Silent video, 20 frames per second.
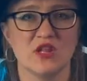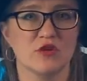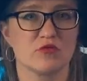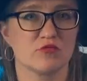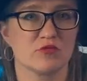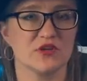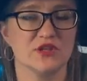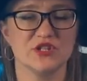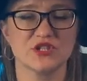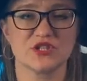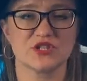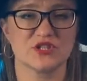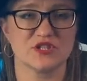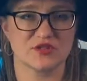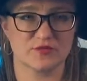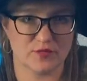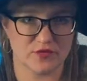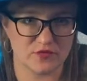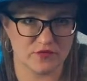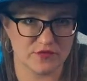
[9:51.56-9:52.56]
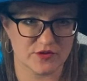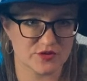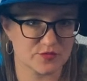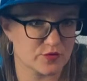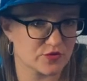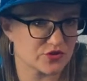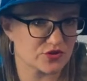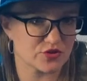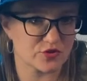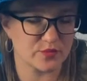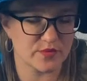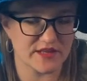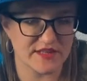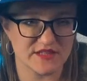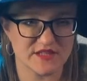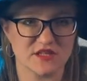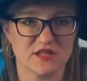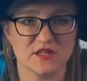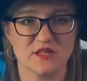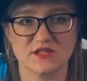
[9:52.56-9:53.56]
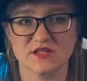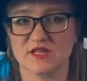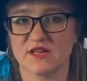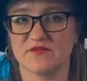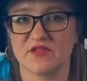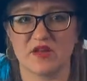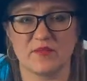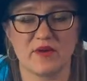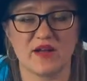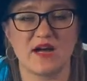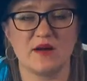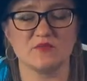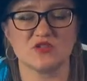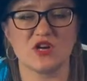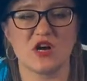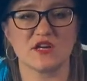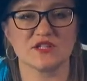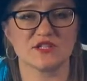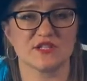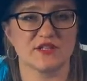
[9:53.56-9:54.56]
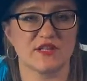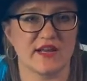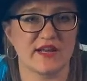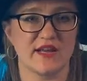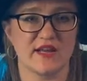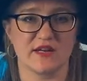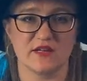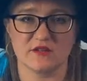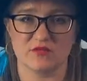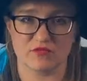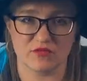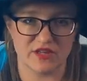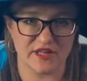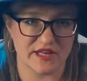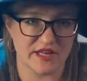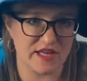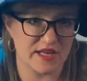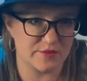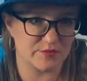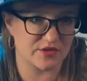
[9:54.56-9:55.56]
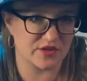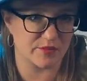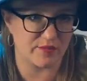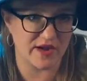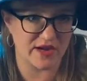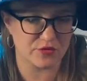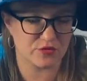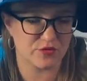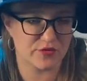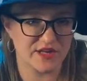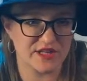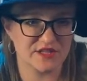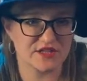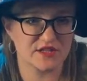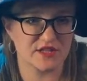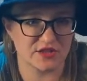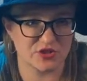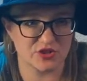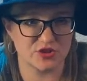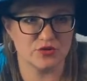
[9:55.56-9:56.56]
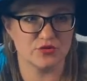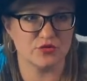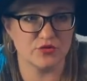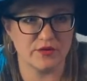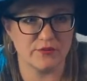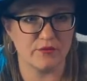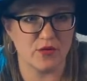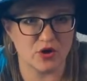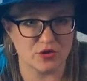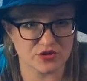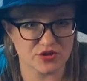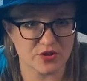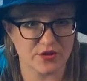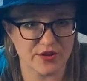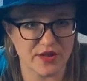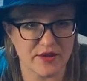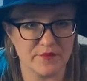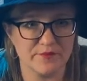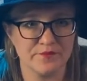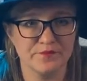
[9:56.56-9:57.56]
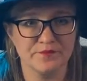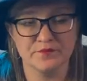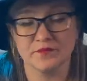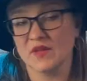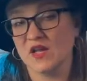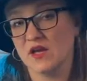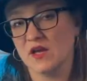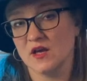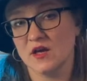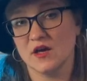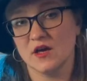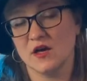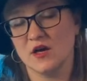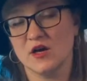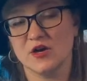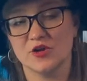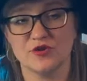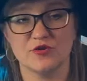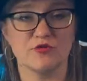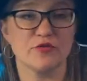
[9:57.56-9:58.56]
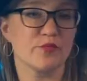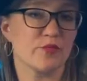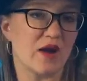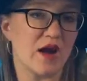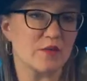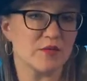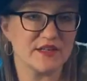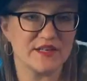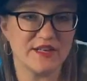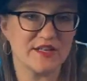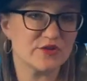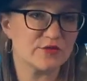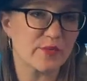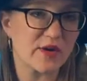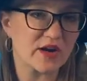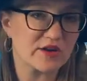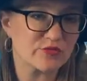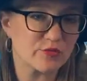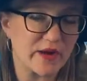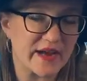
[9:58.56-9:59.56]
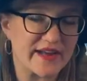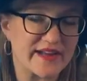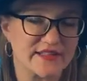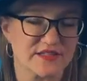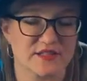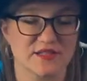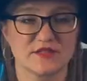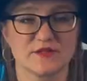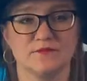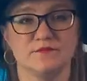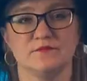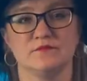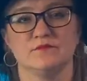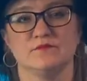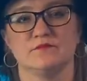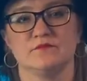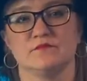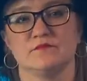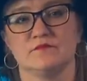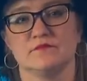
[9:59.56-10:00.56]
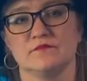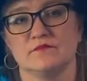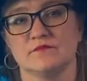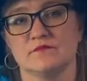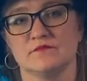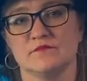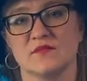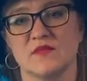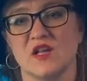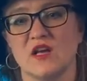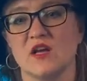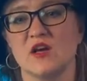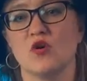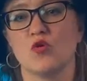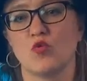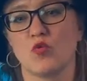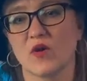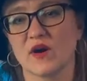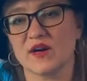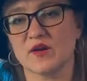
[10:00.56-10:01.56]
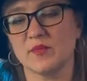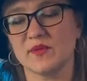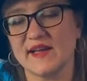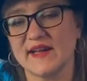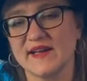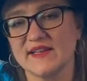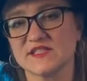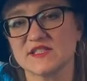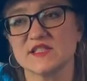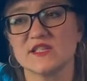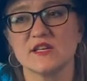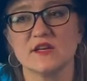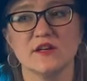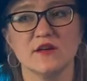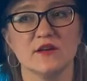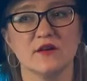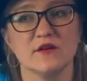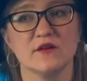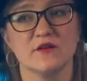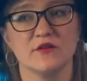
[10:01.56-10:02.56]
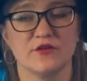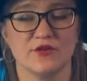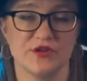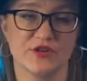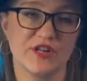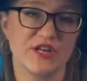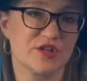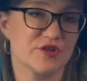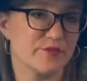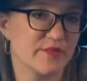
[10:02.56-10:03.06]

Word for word: religious and sp spiritual places, if they become toxic, they cannot really keep the boundaries that you impose on them. you'll probably need to part ways. Workplace, you need to